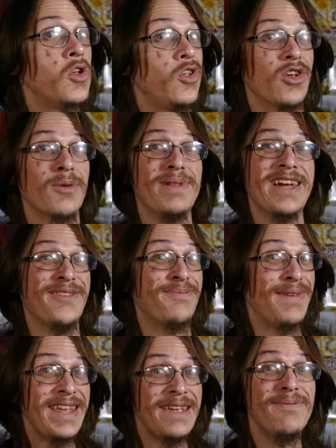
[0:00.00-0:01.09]
You can play as
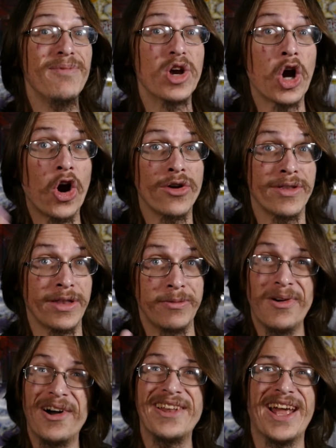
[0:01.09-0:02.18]
many cards as you
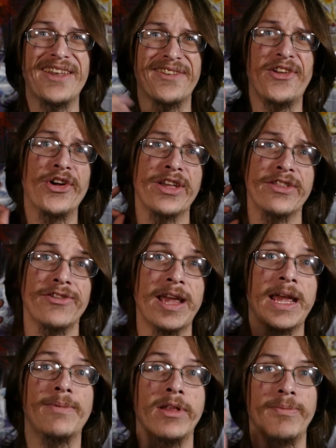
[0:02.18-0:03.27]
want as long as you're
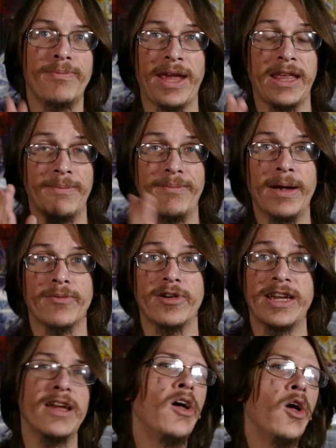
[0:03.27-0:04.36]
able to pay the
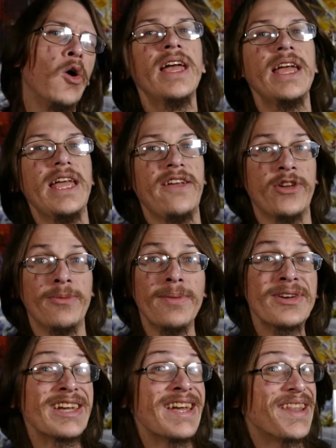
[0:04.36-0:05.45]
memory. If your
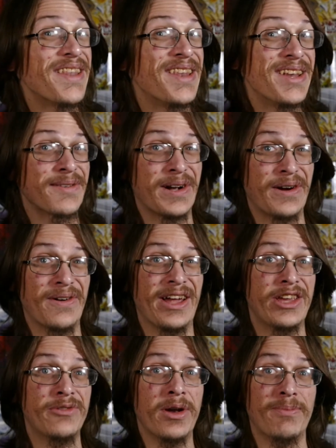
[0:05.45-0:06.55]
memory hits 0
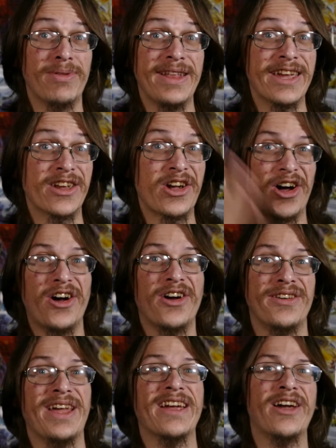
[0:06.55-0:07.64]
and you want to play a
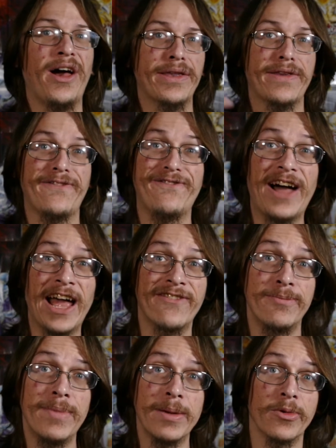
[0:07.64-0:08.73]
card that costs 5
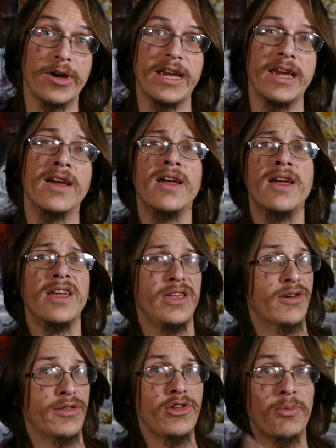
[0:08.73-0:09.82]
memory, you
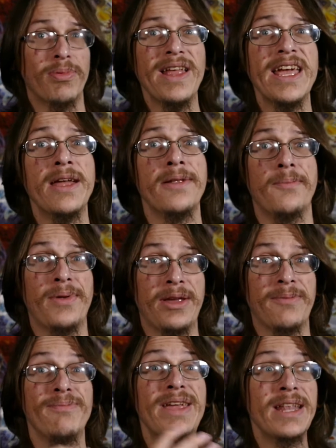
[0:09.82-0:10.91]
can still play it, but it
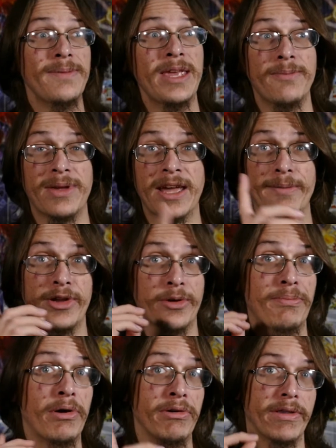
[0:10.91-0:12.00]
immediately becomes your
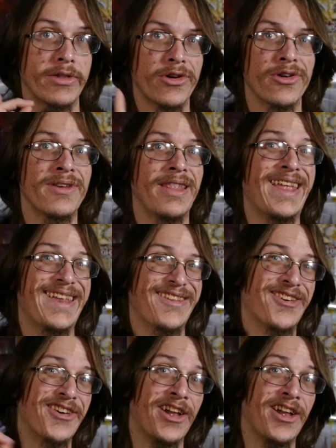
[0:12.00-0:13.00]
opponent's turn and they start